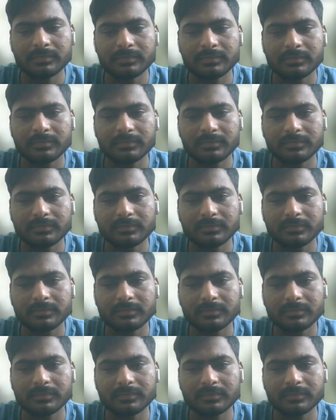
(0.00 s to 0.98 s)

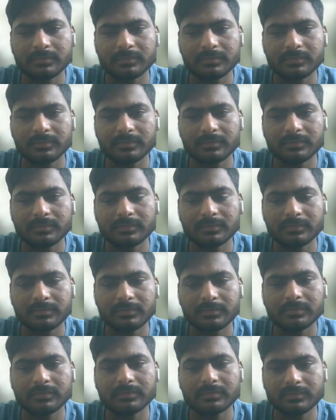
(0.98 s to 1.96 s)

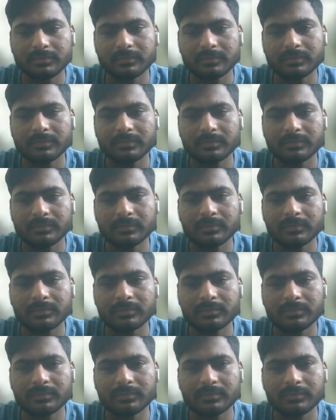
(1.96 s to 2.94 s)

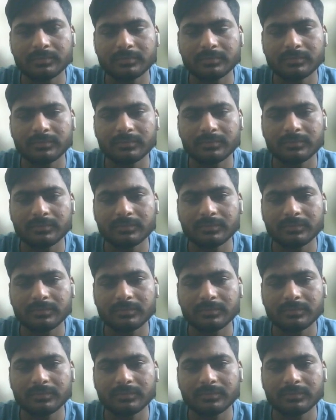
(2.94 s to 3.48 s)
This person isn't speaking.